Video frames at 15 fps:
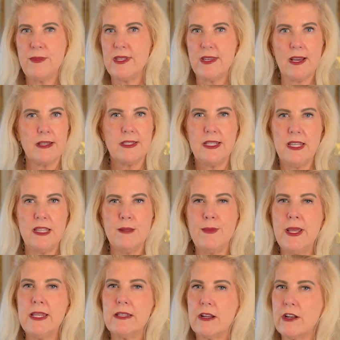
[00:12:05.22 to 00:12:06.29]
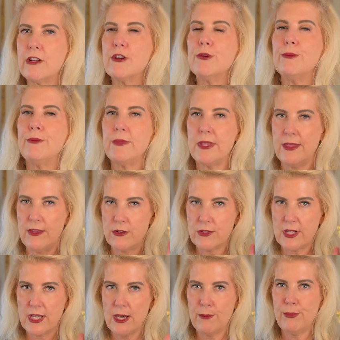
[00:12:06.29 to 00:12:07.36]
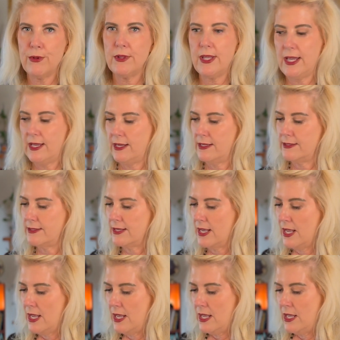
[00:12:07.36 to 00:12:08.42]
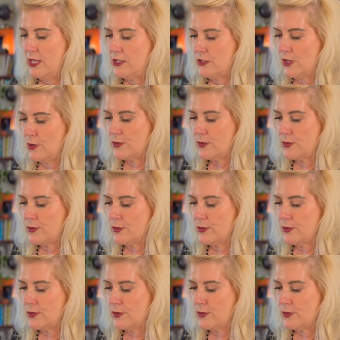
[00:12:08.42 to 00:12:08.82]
not to eat in the main dining room? There's a couple days. So